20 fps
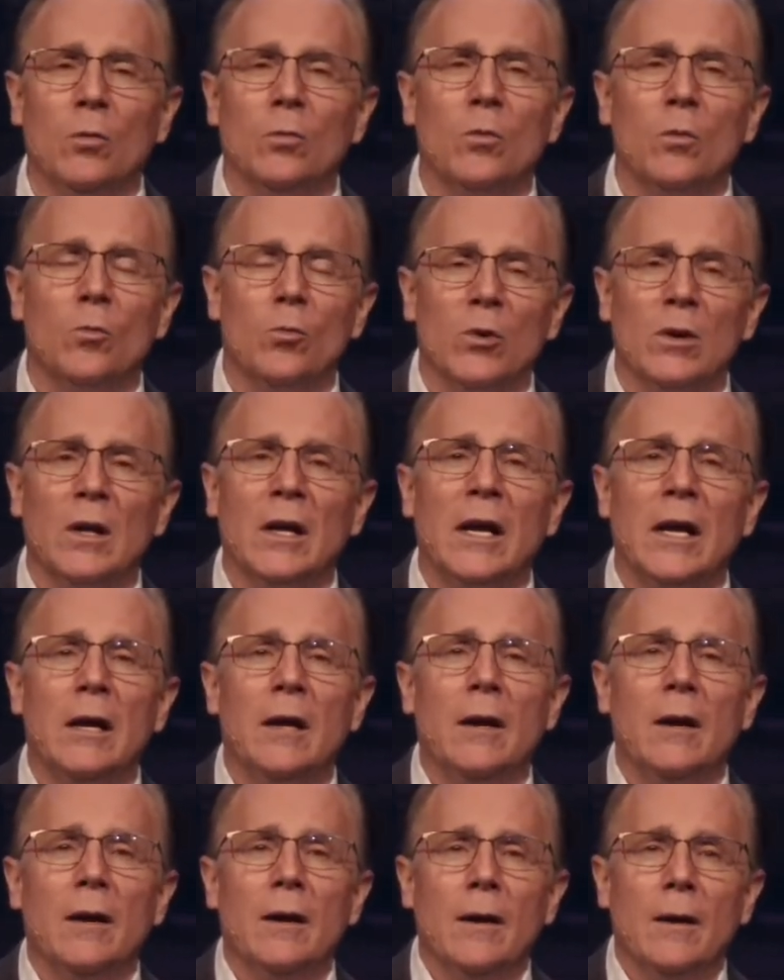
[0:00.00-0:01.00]
we don't
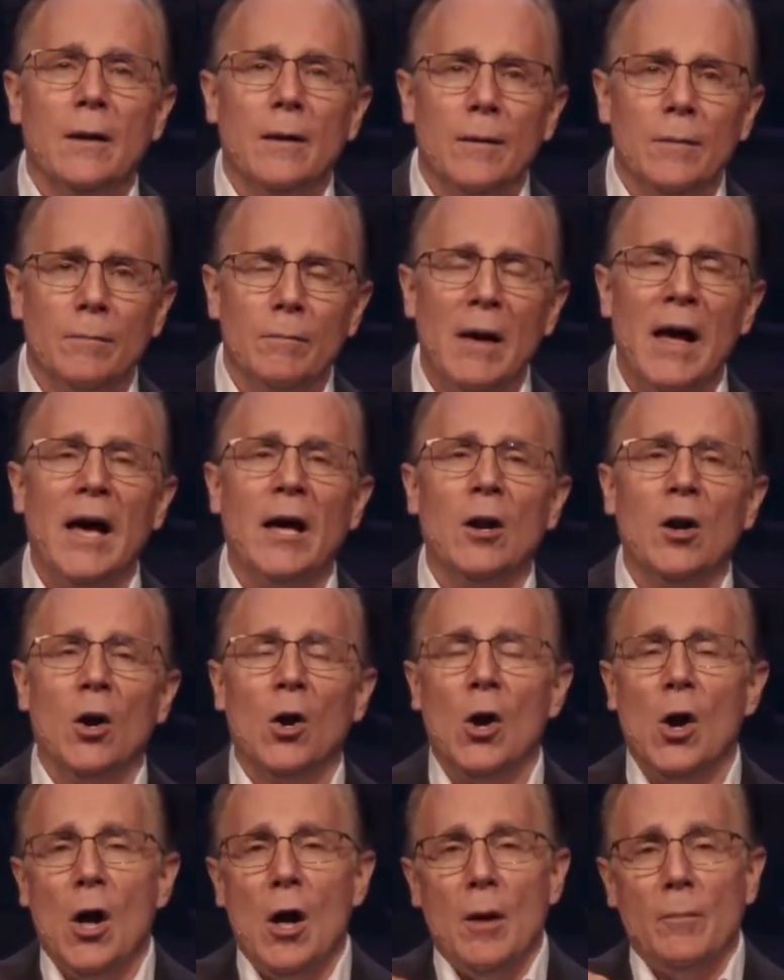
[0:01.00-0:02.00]
really
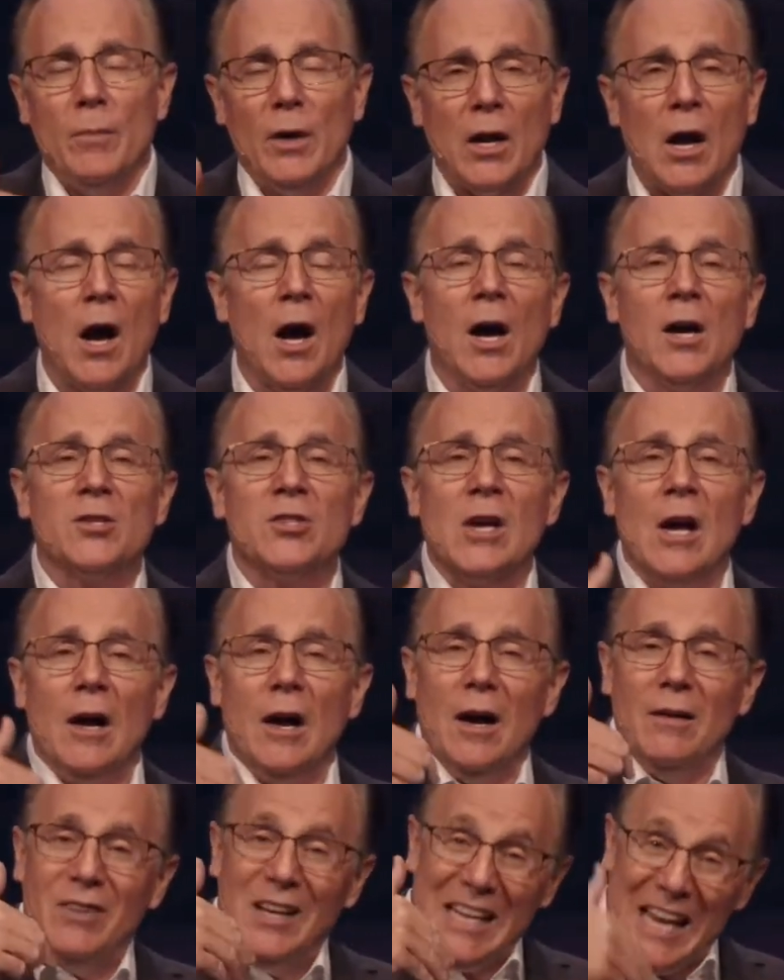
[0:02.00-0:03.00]
matter
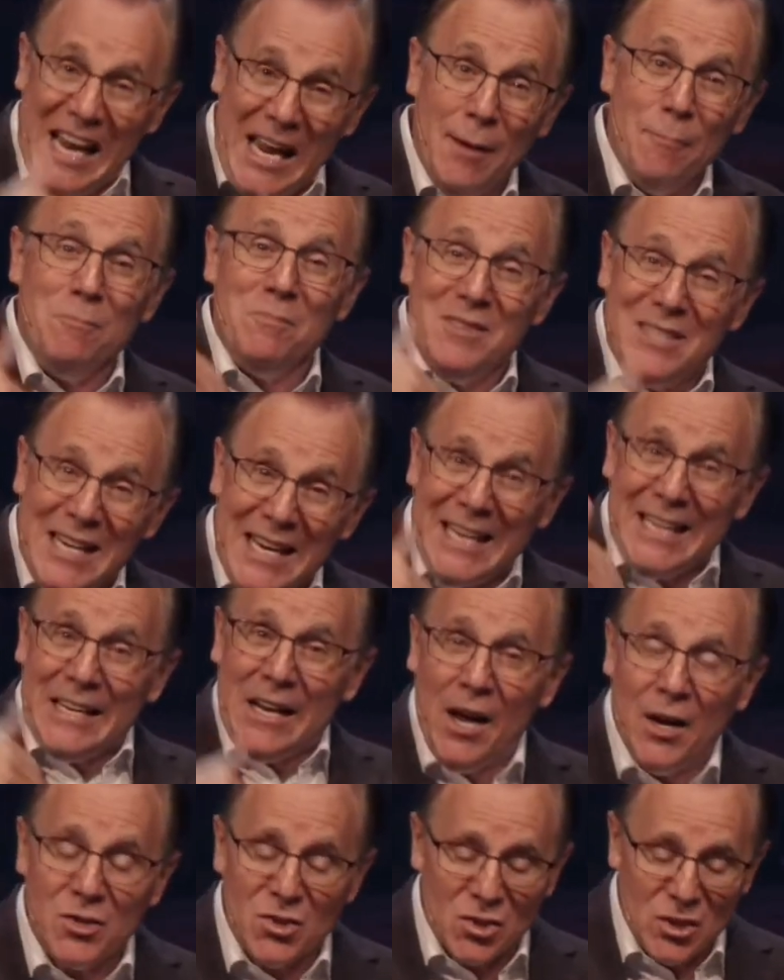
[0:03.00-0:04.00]
because of an
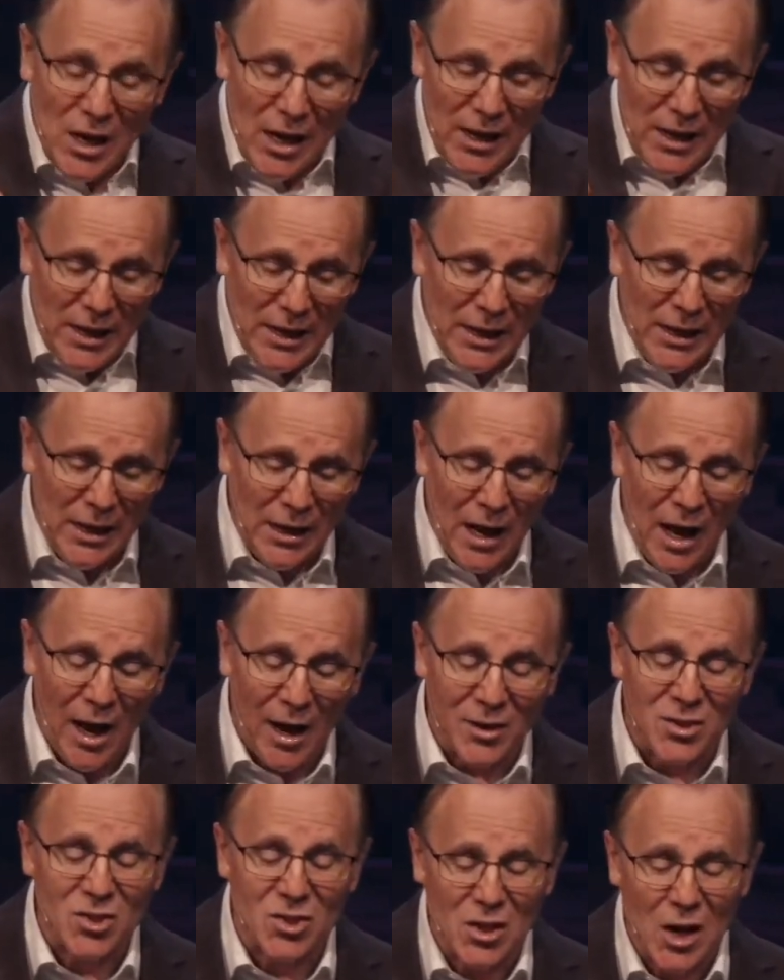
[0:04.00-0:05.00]
emptiness
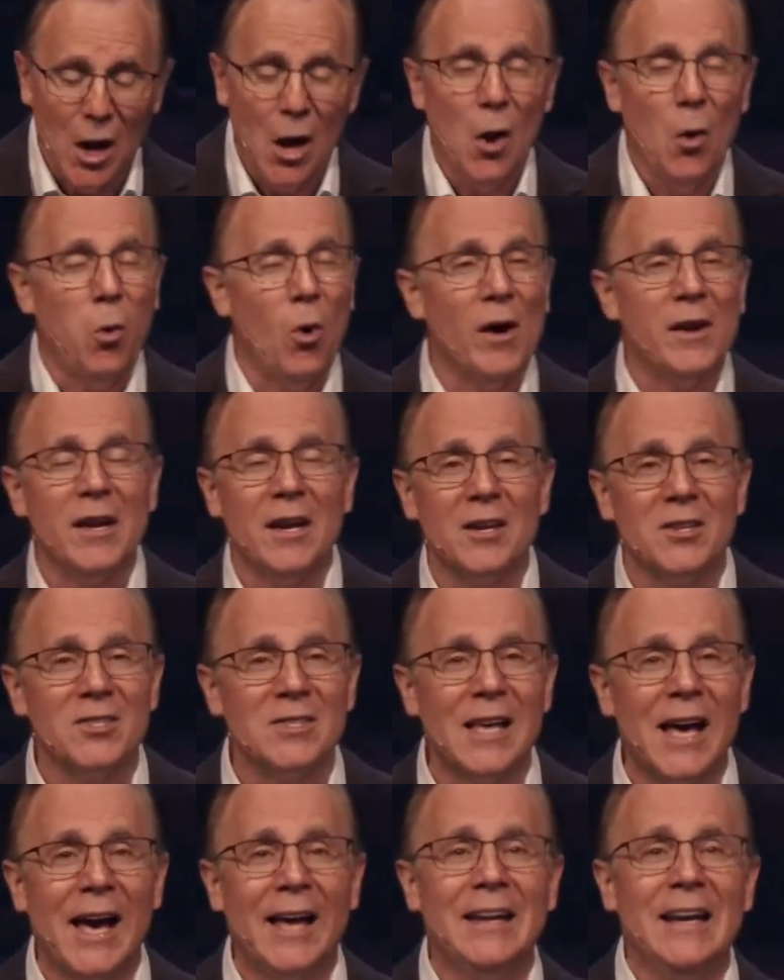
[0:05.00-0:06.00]
in us. What
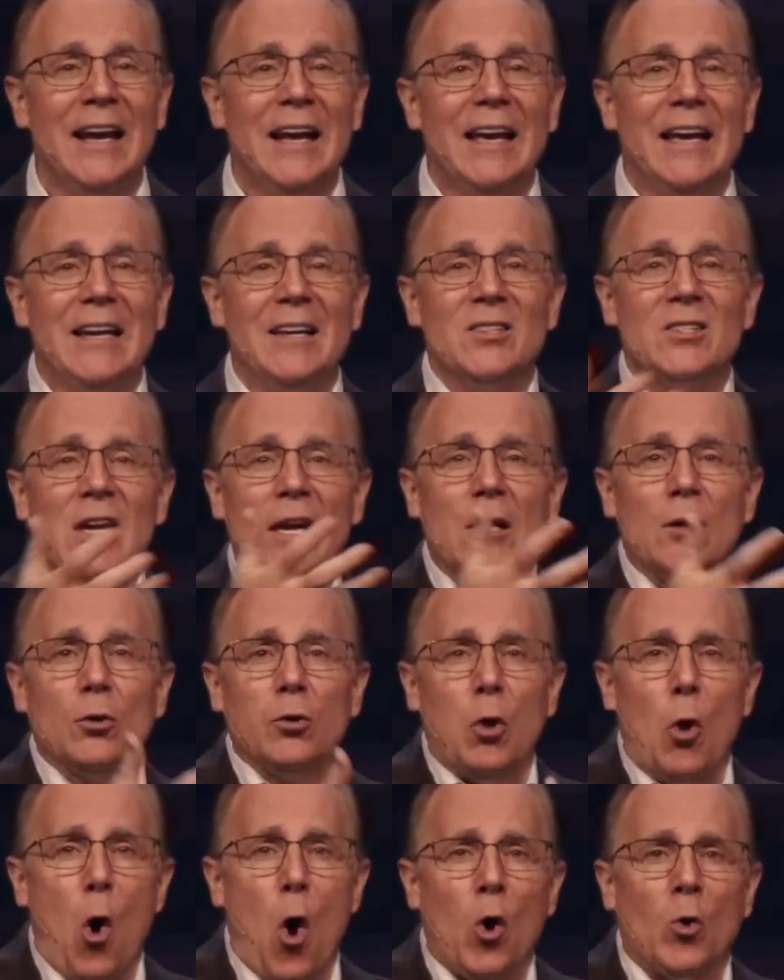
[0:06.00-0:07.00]
is that? It is
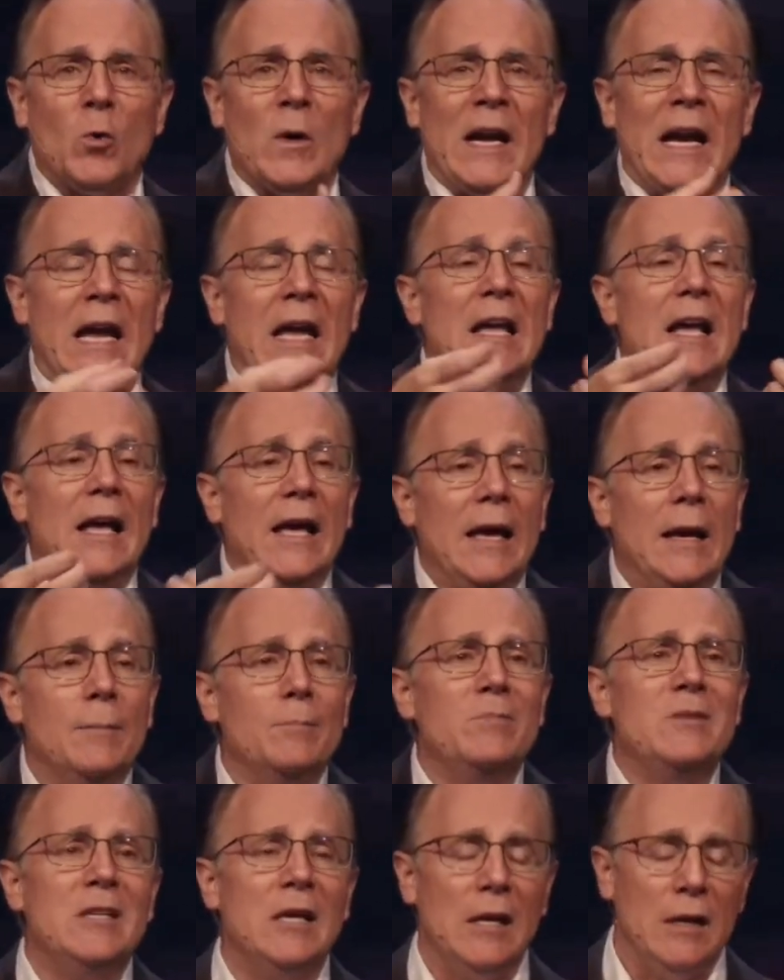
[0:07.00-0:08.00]
a glory
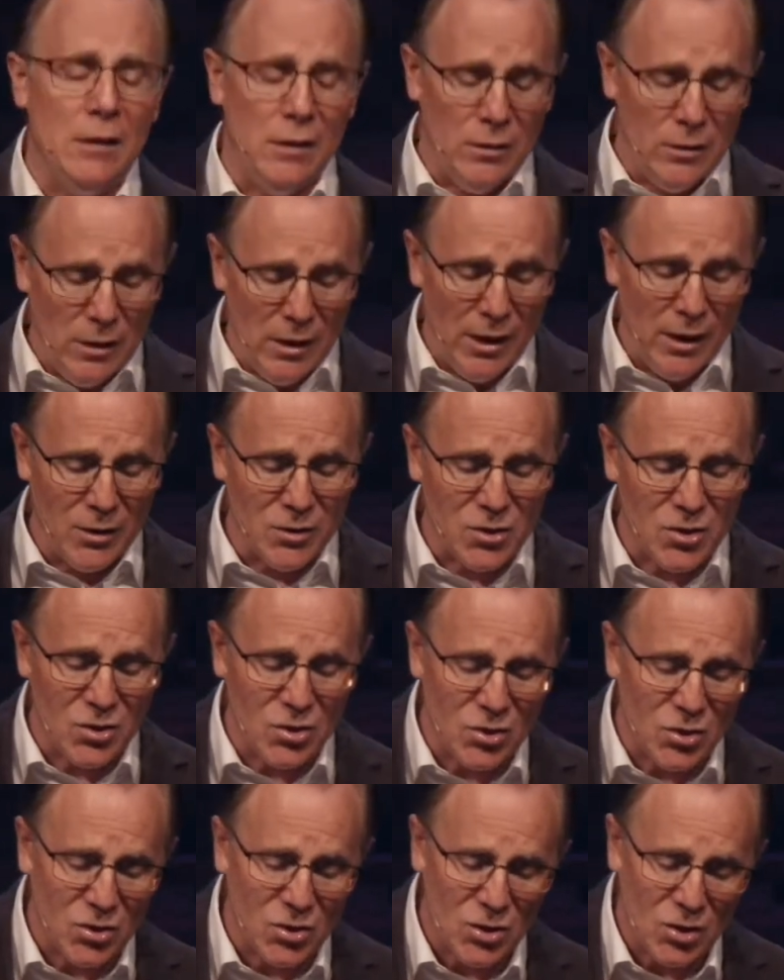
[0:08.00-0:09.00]

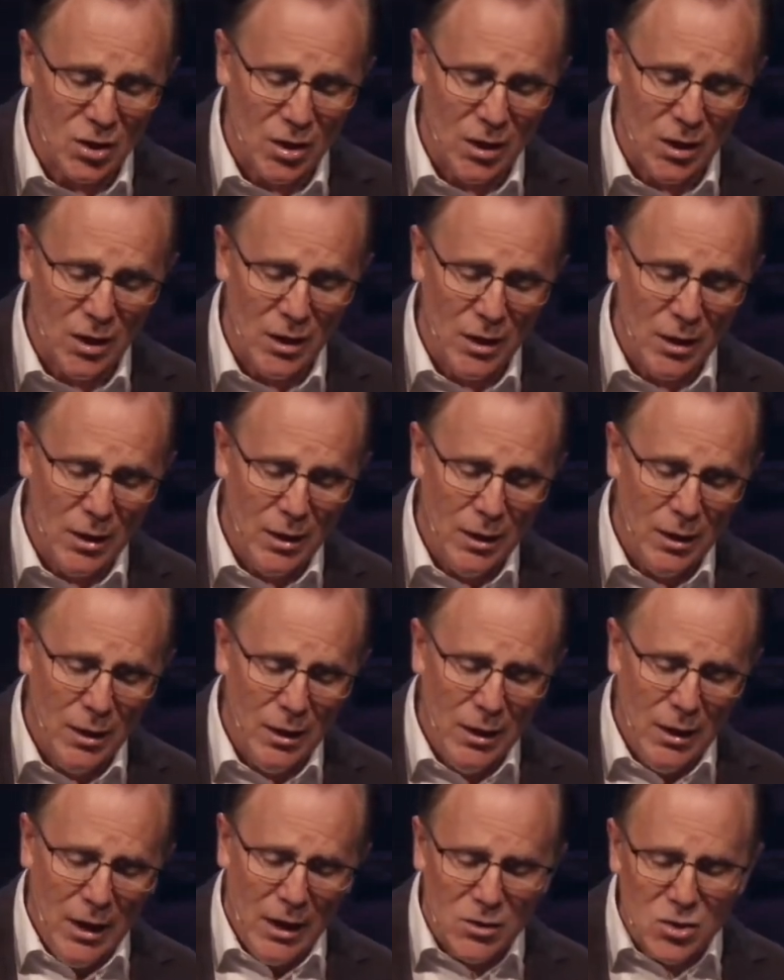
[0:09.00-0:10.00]
emptiness.
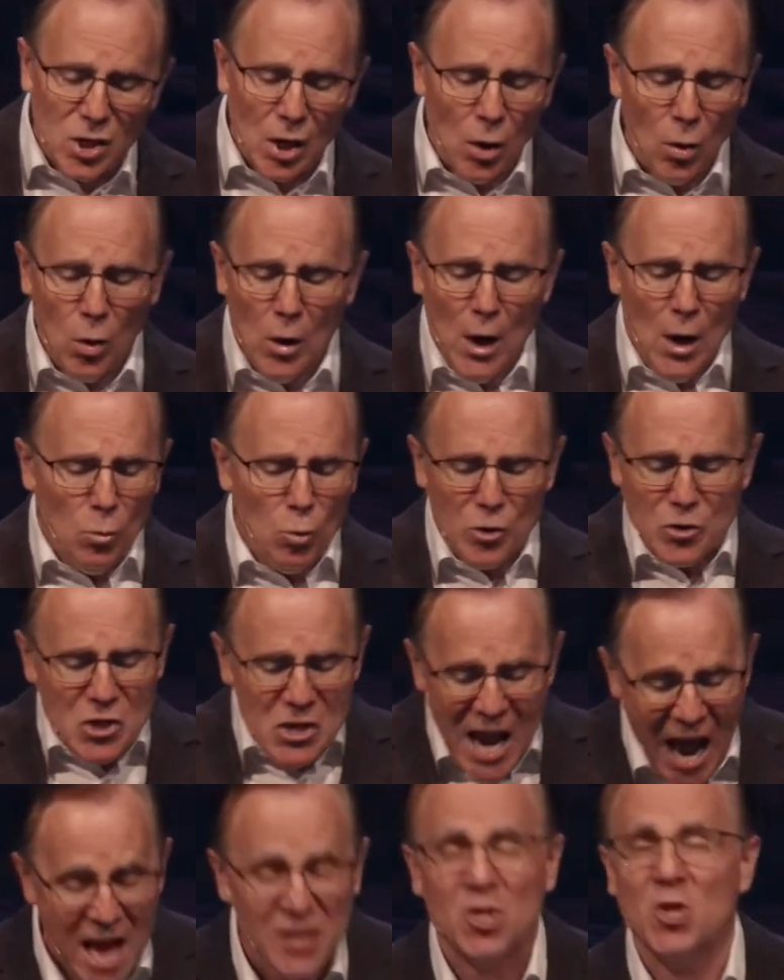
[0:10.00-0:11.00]
And so
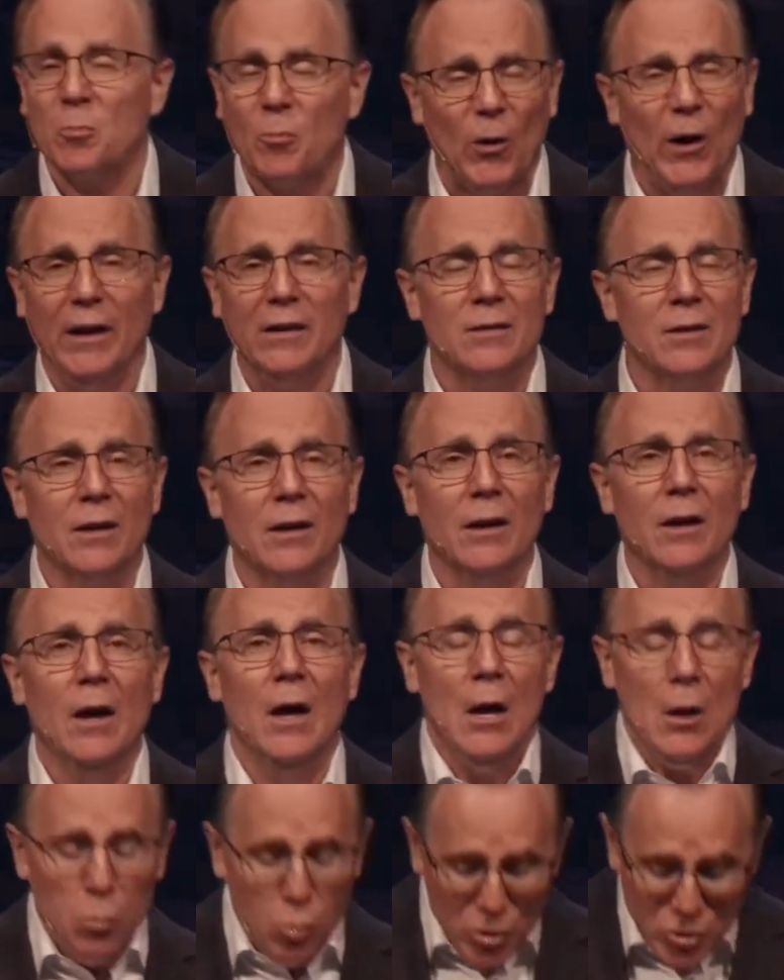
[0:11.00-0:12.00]
we're desperate.
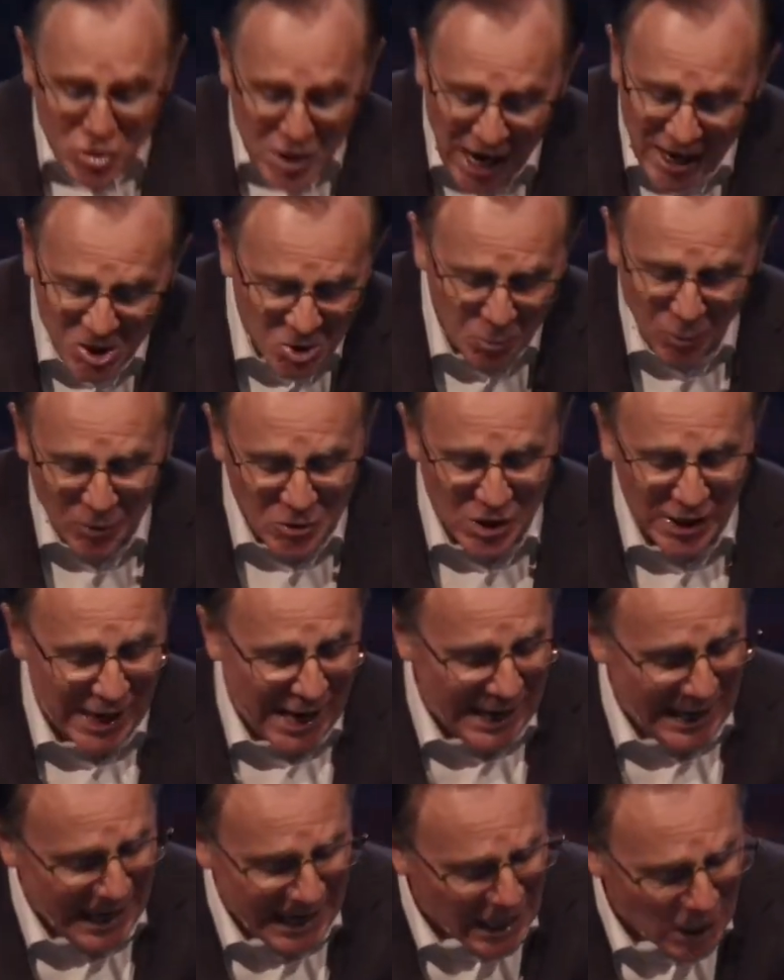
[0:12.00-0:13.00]
We're
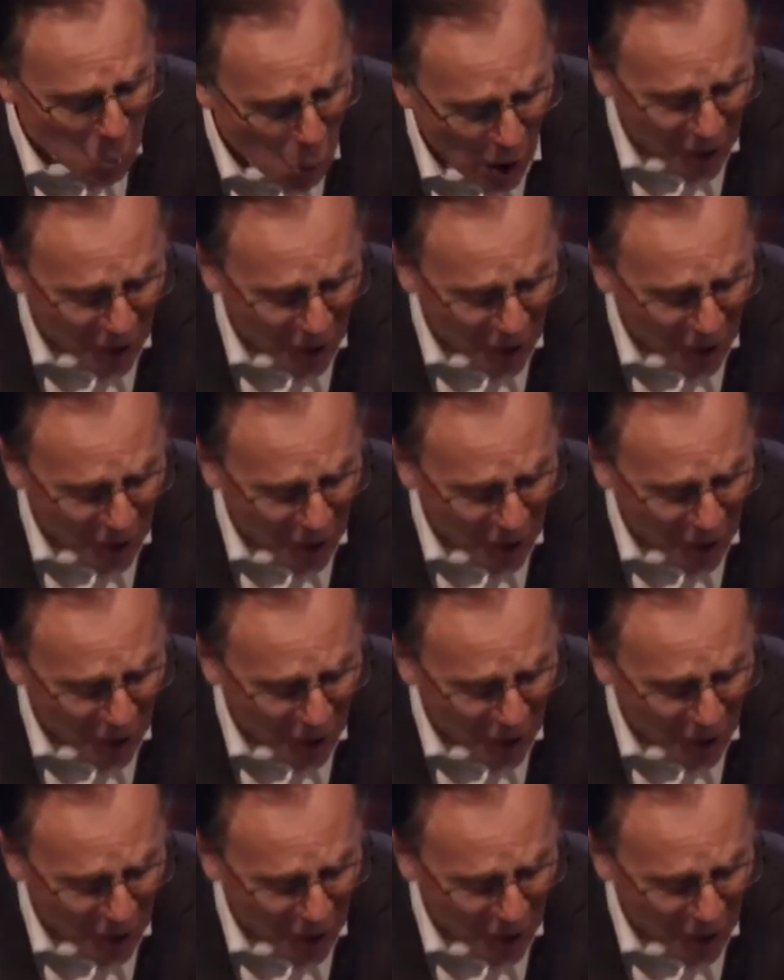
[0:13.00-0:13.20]
desperate to get